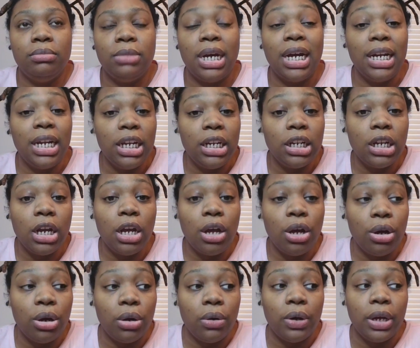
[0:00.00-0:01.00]
I didn't
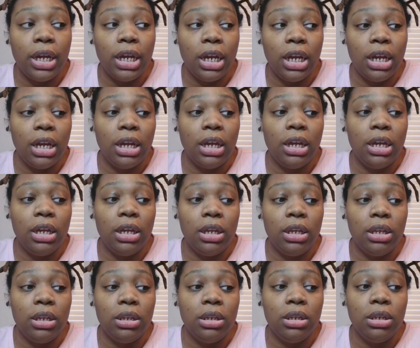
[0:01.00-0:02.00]
go,
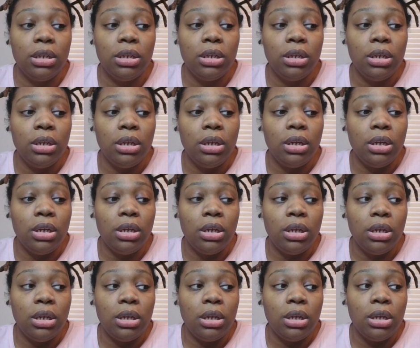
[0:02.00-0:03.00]
and
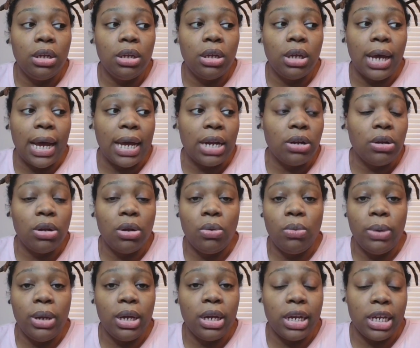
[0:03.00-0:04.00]
I don't know
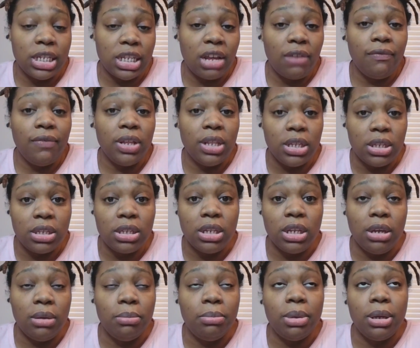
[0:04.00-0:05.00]
when because I fell
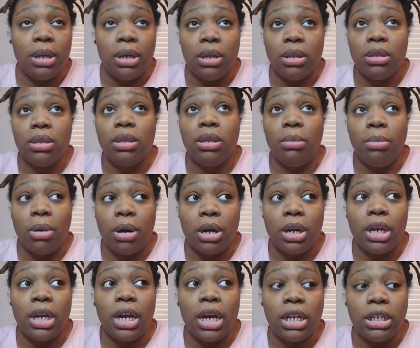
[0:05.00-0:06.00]
asleep. But the
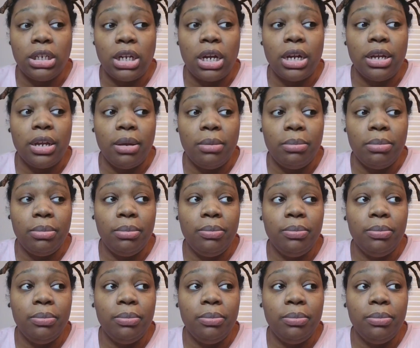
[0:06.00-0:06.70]
party got shot up.